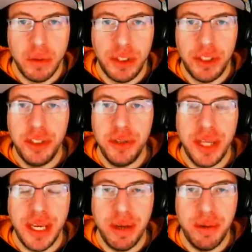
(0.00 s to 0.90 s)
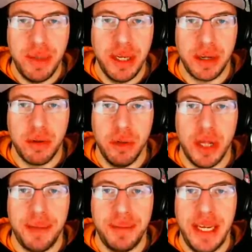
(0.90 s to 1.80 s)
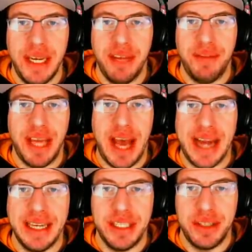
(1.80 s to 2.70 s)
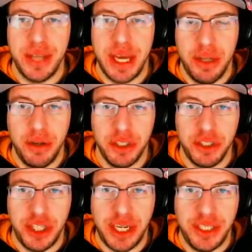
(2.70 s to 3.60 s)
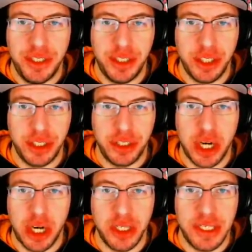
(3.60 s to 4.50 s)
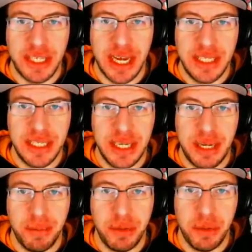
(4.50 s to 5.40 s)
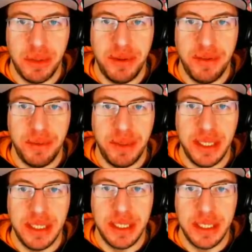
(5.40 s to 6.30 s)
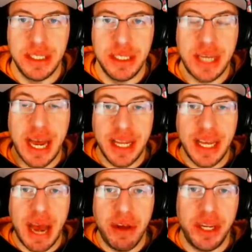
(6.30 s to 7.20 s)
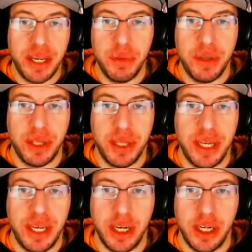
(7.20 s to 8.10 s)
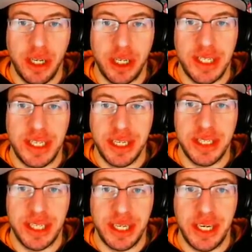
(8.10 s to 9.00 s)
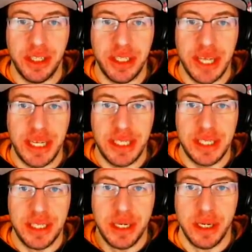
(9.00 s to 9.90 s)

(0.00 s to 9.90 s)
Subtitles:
Do you think it would be a cool update if they had it so that you could change your shard sets in between PvPs? It's kind of like how you can with like your skills and gear sets.